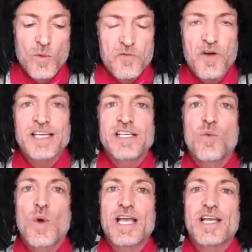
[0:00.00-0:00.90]

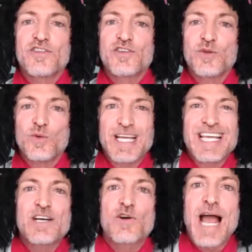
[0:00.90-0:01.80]
finding ways to
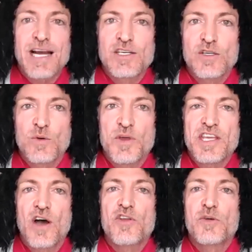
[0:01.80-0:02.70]
interact with
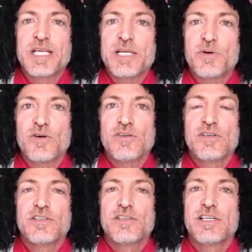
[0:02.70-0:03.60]
the other
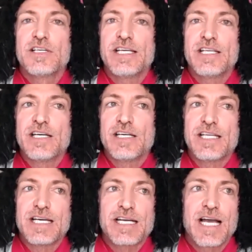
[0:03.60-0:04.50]
people in a,
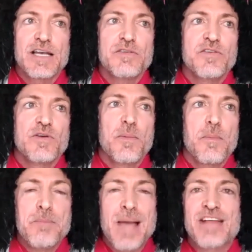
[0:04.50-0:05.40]
in a kind of
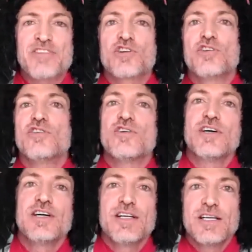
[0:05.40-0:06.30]

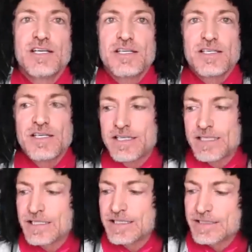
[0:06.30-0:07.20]
magical,
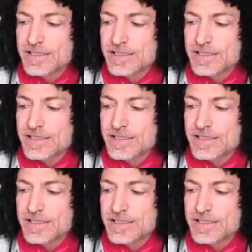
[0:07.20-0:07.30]
uh,